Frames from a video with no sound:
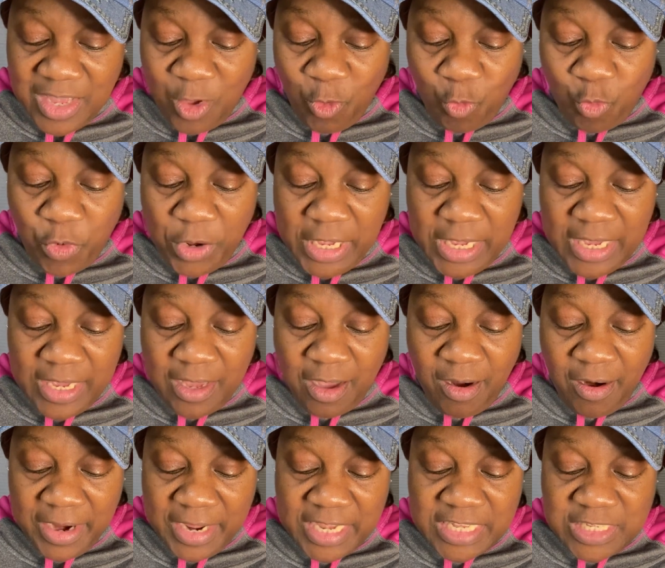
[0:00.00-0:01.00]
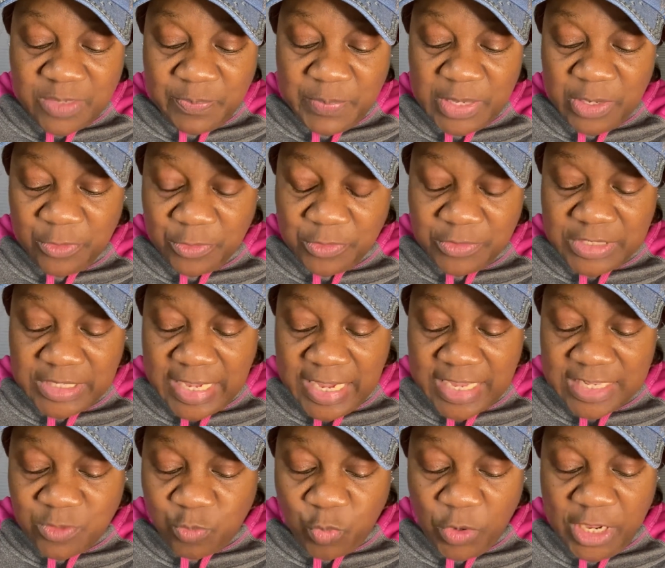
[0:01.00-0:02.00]
We are his builders
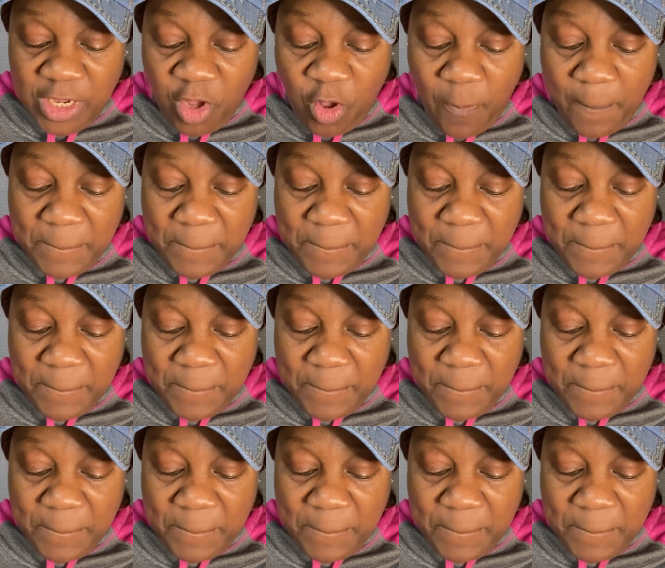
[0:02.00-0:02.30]
as well,